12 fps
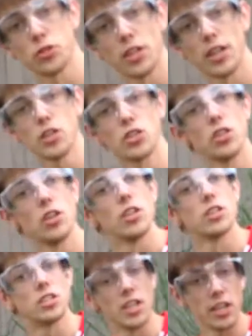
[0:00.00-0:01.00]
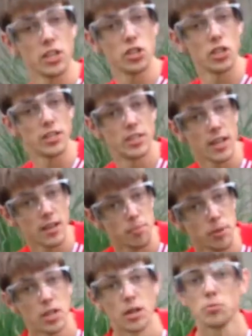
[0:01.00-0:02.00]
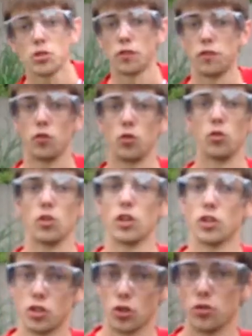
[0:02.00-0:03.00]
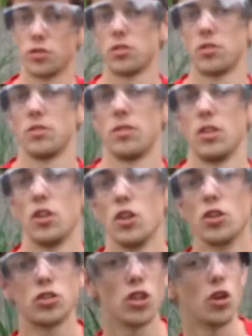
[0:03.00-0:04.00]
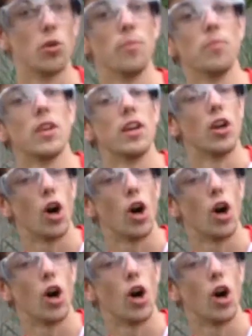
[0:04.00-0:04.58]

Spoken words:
stage, it then becomes a full adult. So, in